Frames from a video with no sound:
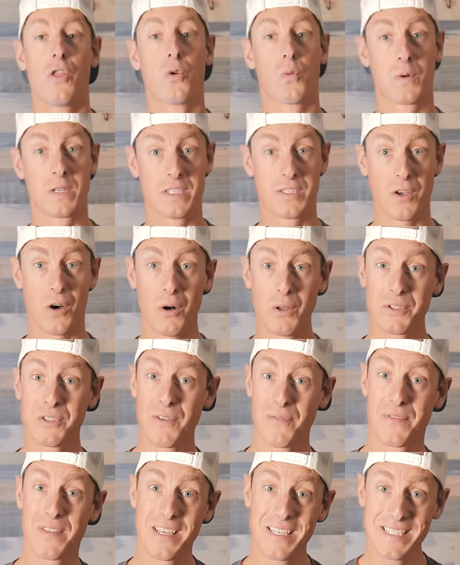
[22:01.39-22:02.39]
The results
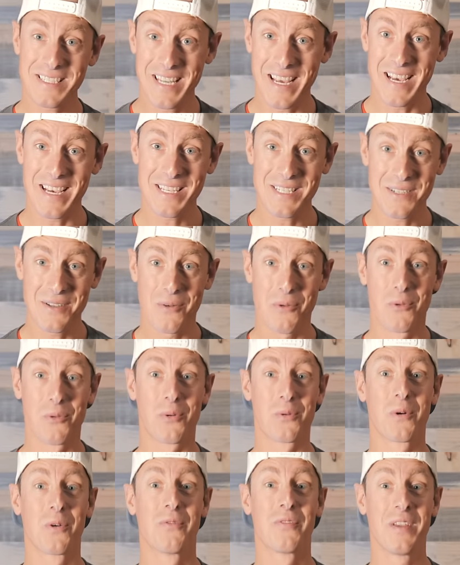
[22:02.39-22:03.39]
of this test
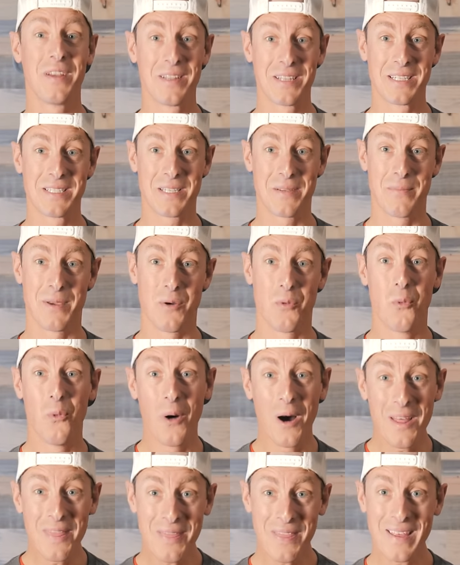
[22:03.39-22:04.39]
were revealing to me.
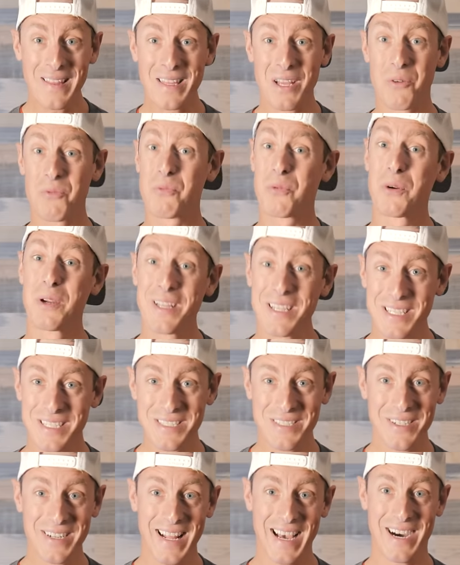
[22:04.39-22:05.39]
One thing that really
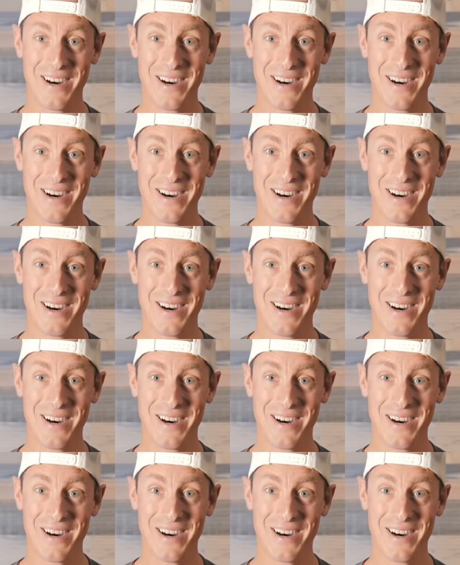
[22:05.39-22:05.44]
stood